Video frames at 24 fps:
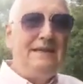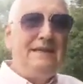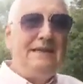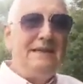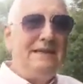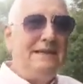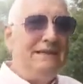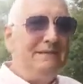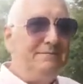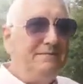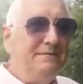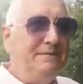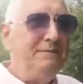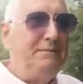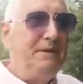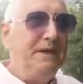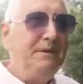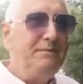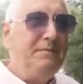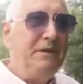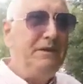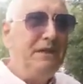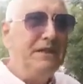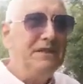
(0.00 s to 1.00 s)
But
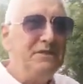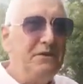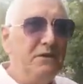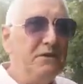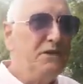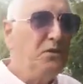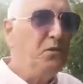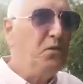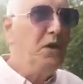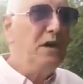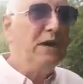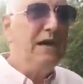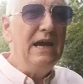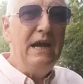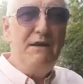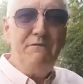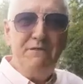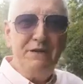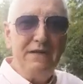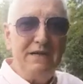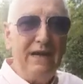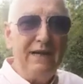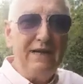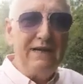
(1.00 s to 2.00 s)
it'd be nice not to work
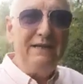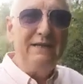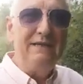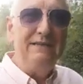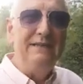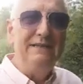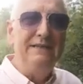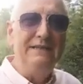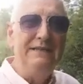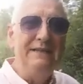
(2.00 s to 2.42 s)
every day.